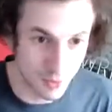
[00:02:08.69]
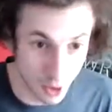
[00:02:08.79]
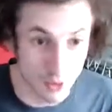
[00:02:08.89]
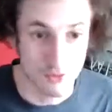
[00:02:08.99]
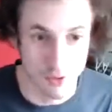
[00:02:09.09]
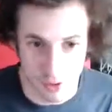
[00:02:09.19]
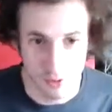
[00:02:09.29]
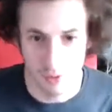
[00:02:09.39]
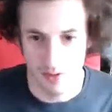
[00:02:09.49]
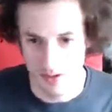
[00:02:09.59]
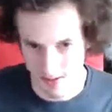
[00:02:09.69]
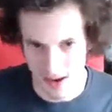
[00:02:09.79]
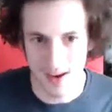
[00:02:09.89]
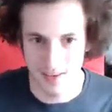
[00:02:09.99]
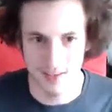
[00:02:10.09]
country who has
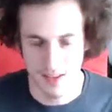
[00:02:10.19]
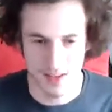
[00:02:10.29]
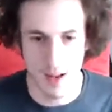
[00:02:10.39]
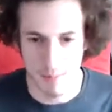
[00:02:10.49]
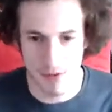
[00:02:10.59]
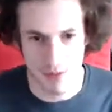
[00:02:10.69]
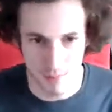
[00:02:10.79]
taken the steps to